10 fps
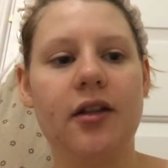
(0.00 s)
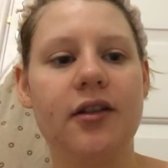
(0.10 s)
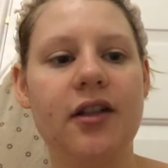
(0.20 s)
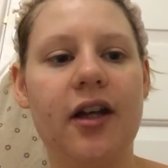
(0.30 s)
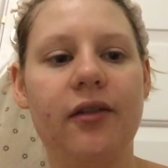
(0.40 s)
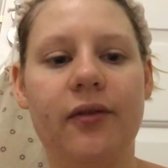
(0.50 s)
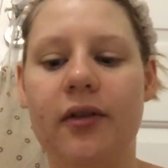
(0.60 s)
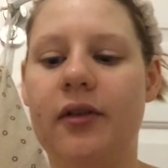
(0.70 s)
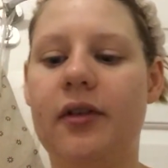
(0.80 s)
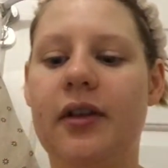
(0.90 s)
So
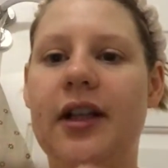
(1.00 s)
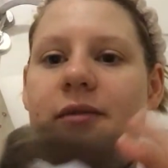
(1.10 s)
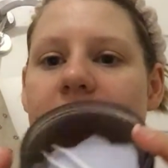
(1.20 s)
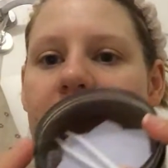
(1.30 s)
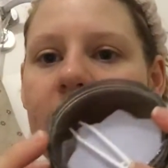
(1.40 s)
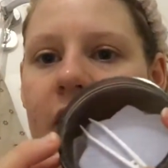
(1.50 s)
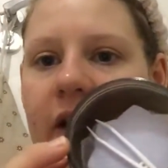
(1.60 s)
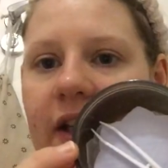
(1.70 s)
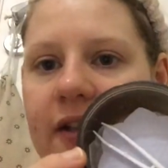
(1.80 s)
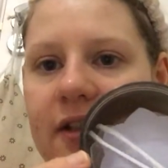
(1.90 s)
that's what they look
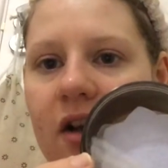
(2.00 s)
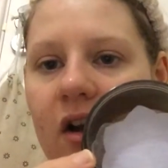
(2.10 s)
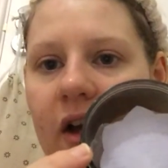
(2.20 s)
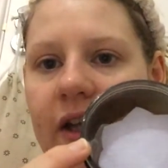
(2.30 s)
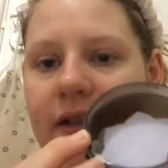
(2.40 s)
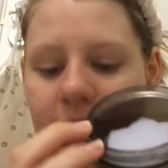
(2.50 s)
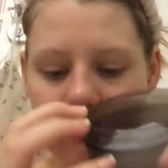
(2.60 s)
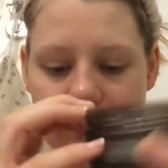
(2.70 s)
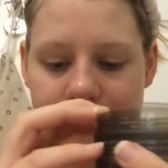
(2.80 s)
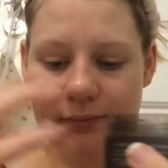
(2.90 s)
like inside,
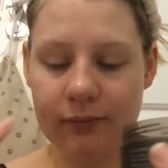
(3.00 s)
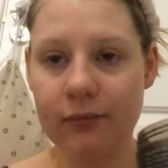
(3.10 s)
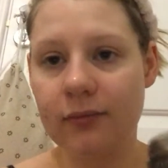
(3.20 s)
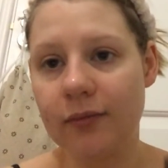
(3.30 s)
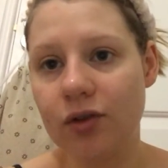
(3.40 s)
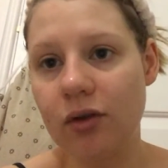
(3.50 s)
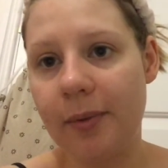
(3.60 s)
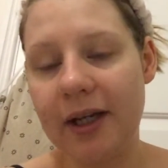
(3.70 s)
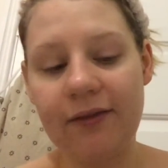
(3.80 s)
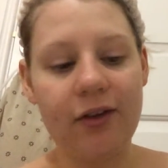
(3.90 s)

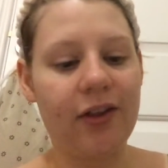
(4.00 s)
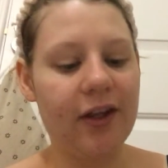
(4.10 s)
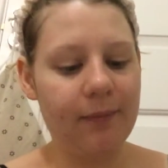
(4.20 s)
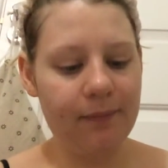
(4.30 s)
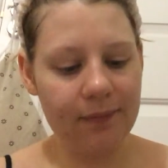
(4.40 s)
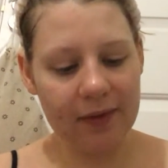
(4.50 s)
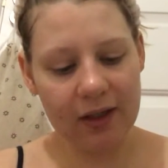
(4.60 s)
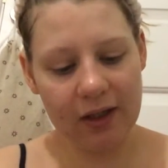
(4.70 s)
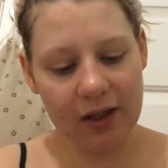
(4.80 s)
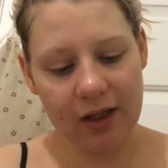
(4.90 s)
dropping everything.
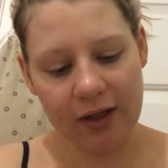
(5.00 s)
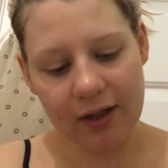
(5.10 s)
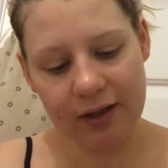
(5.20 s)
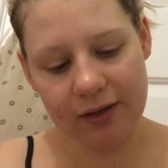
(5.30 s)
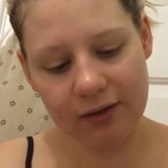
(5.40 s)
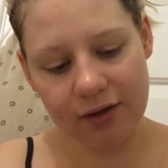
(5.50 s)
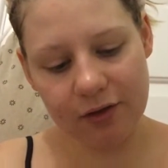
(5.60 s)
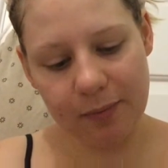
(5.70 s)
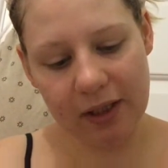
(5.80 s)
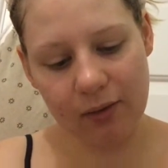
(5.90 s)
So I
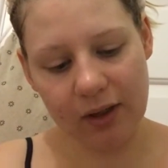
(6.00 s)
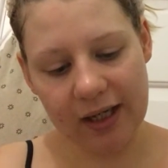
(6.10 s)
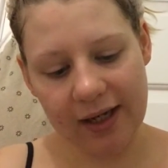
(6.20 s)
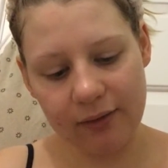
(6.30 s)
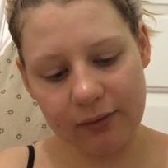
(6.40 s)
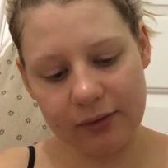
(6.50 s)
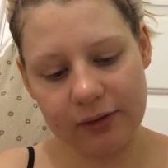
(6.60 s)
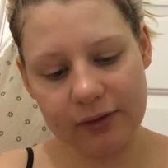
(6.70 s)
just pick one out.